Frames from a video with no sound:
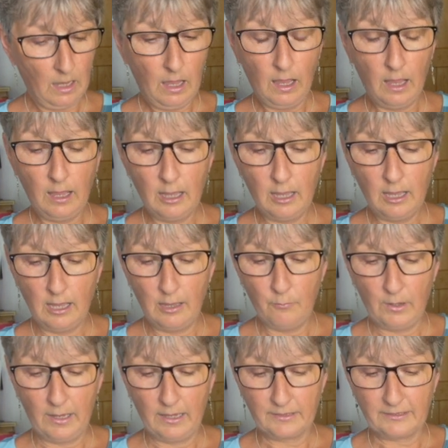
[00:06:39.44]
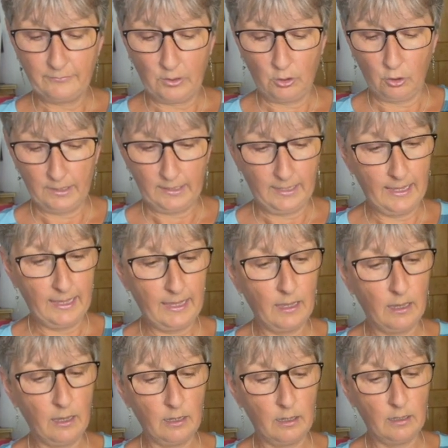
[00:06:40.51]
What else have we got in
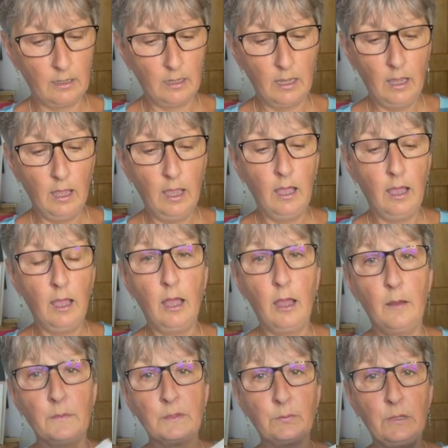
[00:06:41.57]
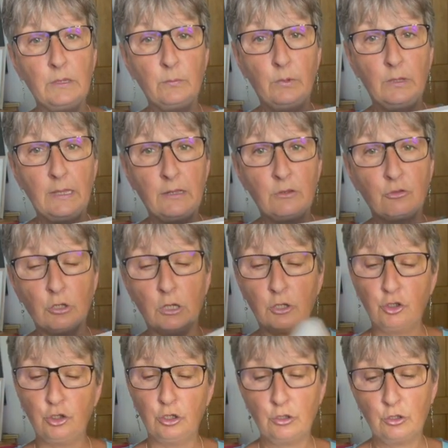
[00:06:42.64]
here? So
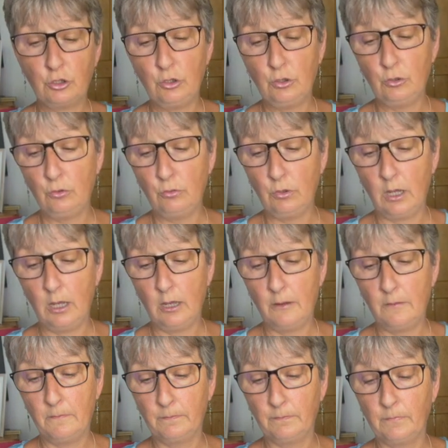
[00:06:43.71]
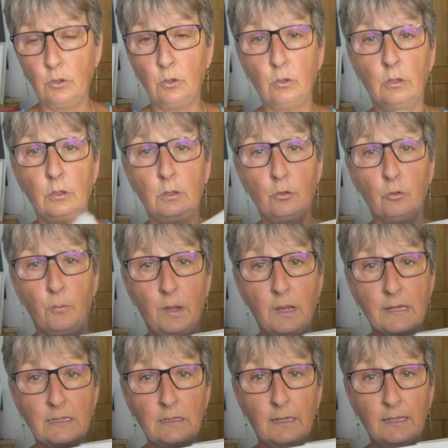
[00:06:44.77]
introduction to your
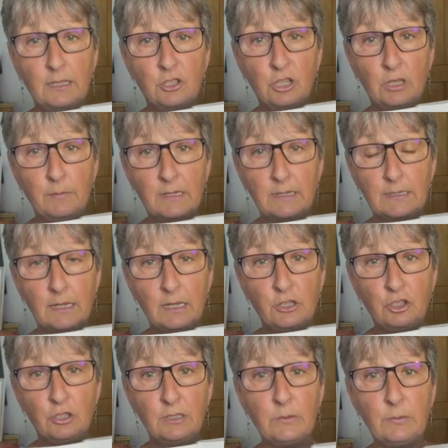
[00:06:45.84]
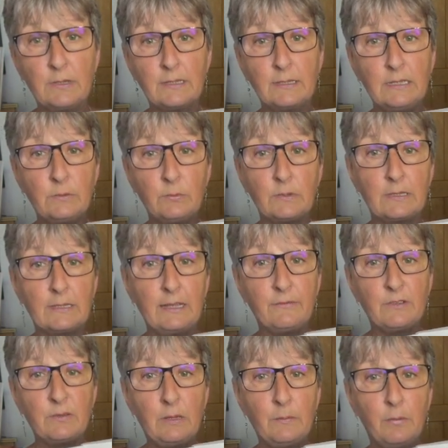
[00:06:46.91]
personal energy meditation. This was
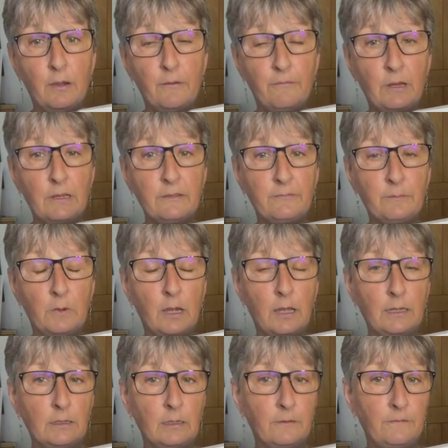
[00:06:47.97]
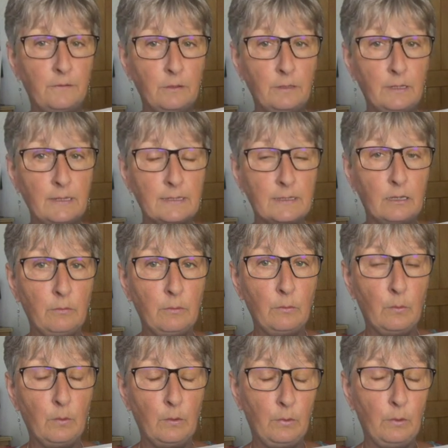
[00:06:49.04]
given to me by a friend of mine a few years ago.